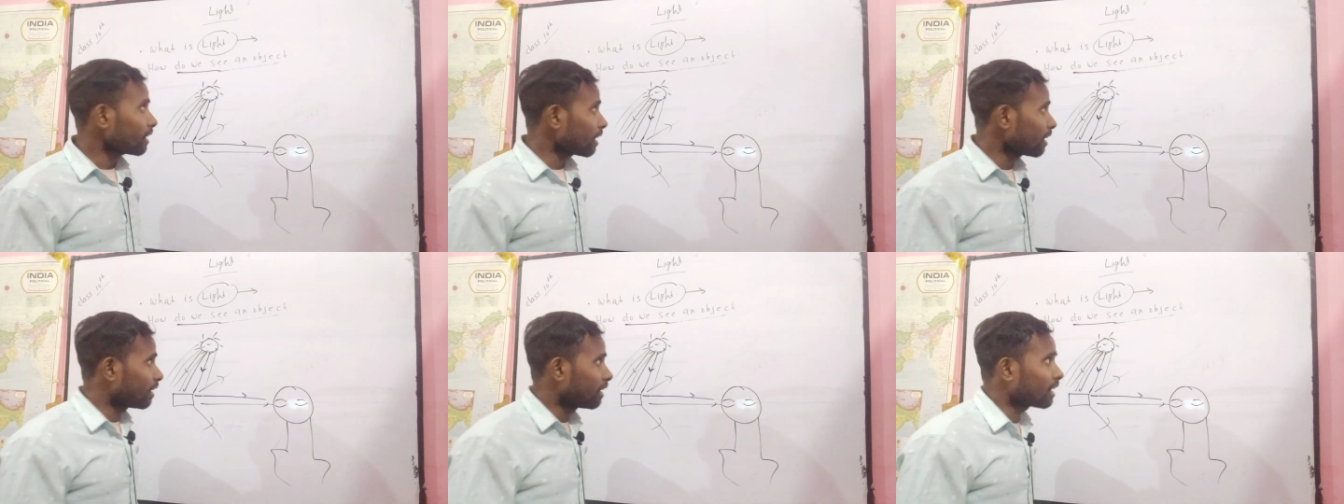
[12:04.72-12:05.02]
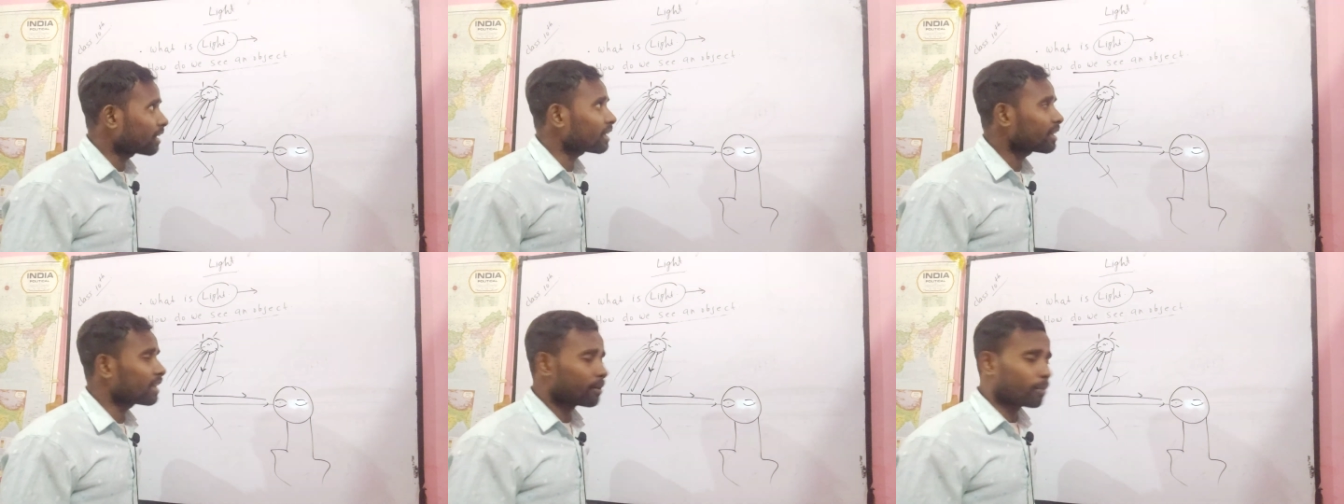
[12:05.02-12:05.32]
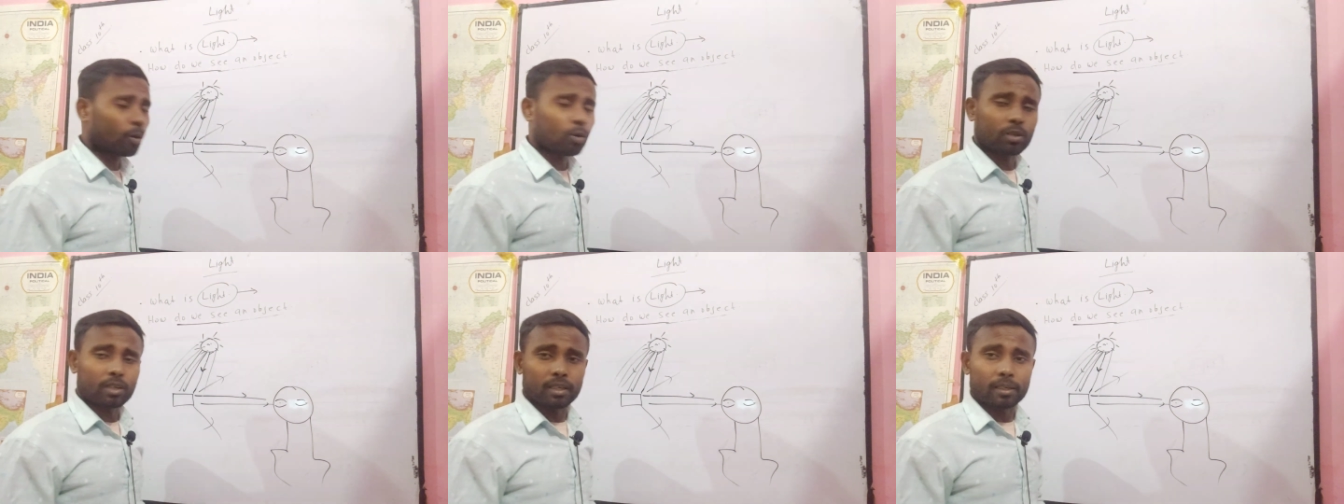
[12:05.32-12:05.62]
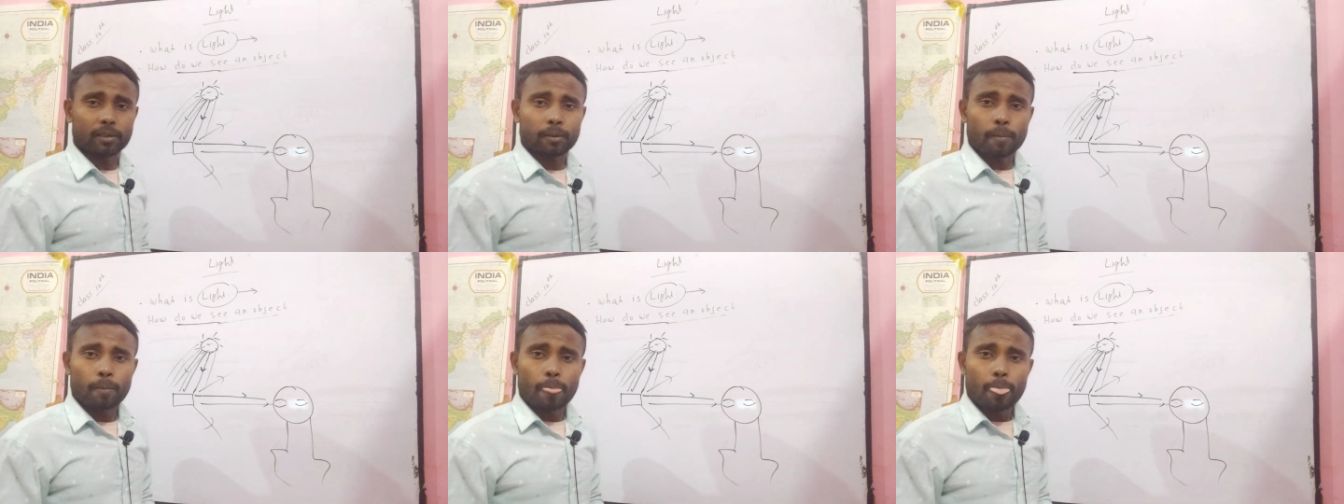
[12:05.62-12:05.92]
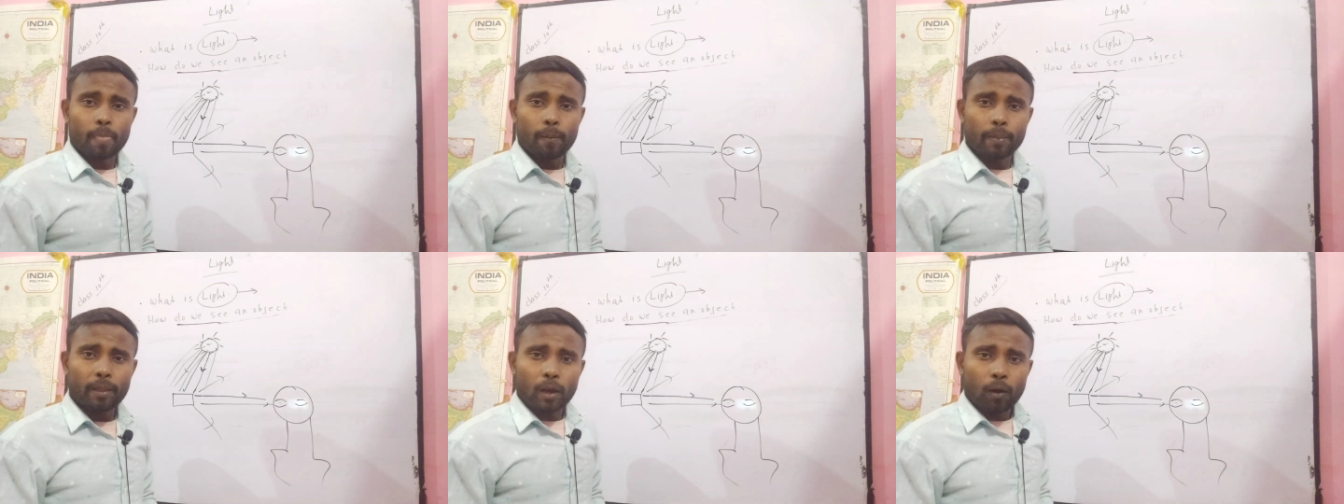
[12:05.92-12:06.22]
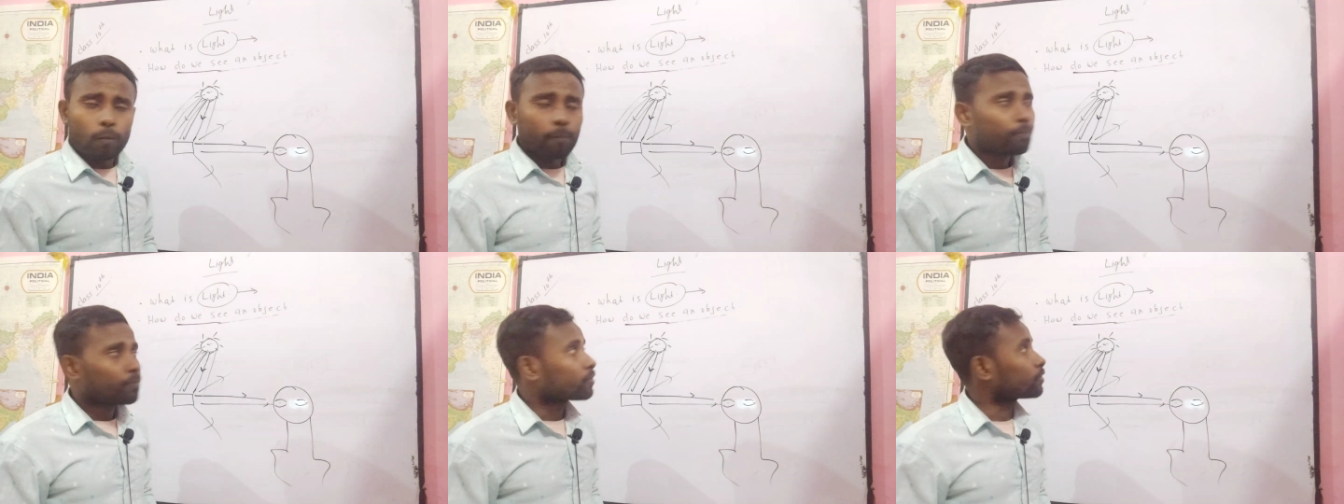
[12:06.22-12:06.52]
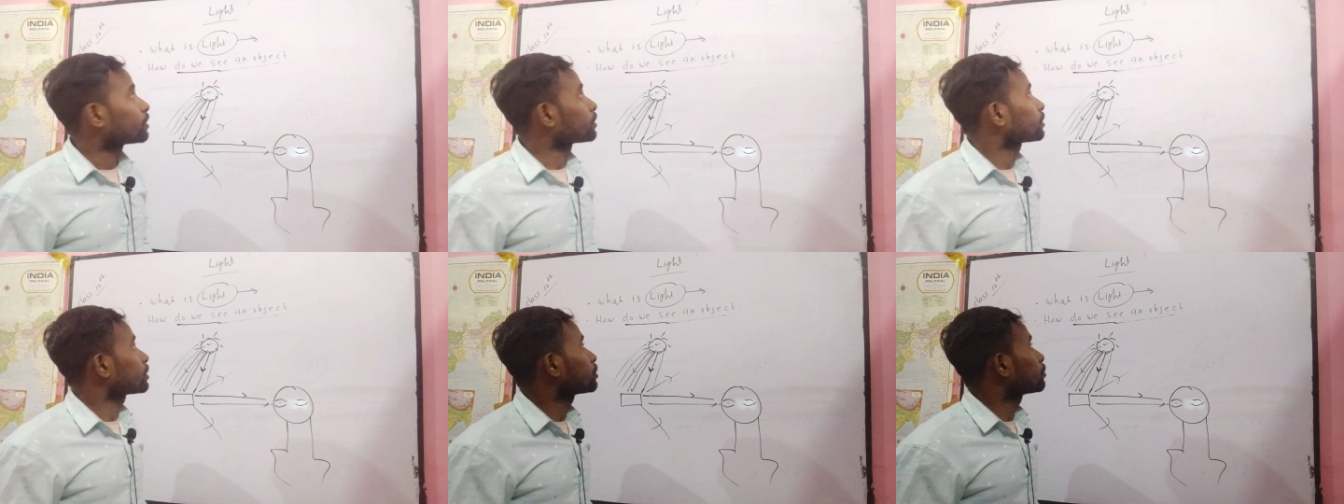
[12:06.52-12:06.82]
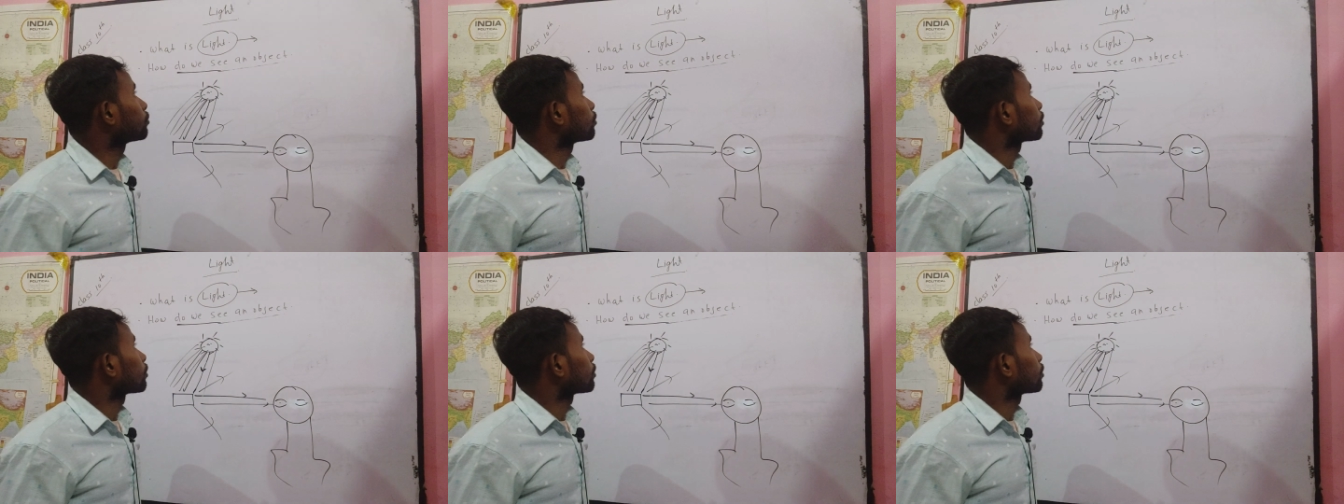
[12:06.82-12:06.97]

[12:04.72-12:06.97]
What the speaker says: learn about it. Now this is